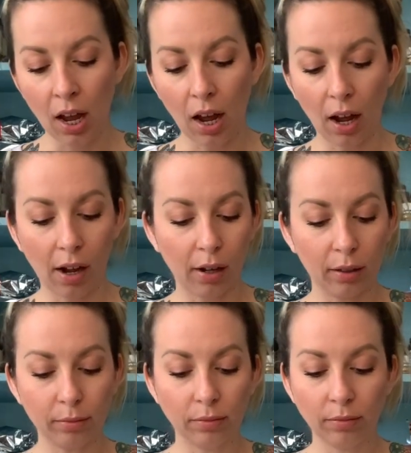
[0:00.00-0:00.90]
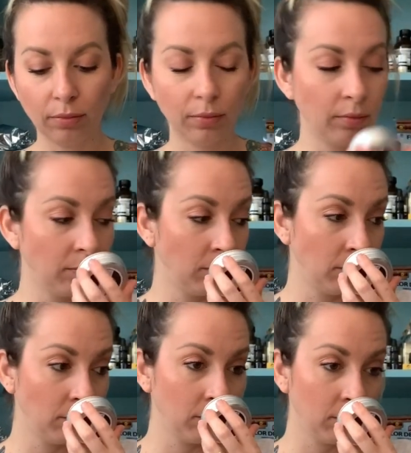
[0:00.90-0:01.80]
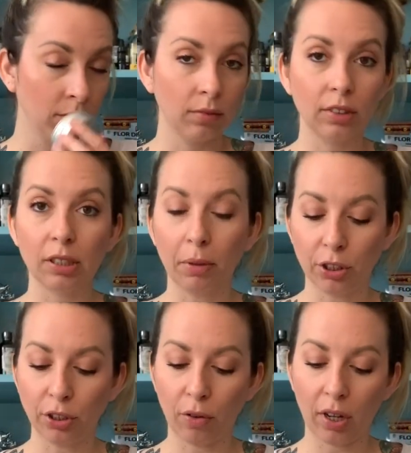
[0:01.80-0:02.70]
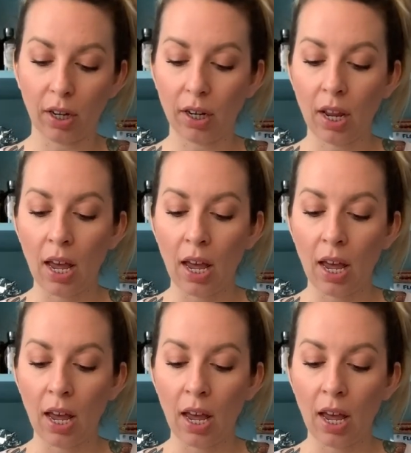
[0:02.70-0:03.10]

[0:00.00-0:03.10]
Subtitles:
It smells so good.